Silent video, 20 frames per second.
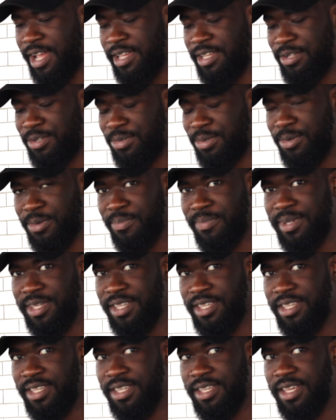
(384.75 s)
it took
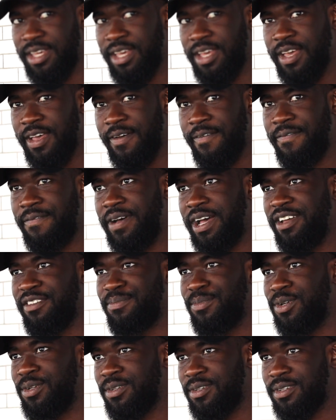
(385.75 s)
me five
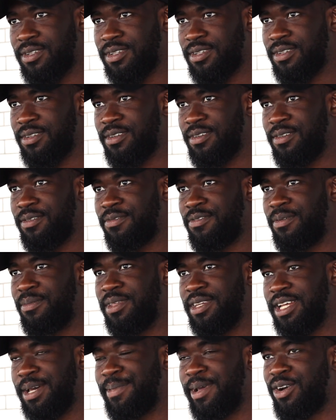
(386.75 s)
months mm-hmm. from
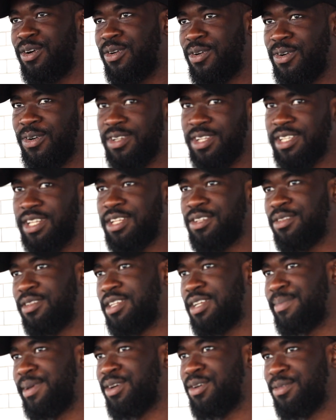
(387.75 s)
the time I got contacted to the
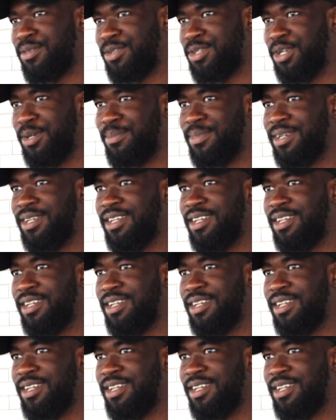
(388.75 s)
time I got the job.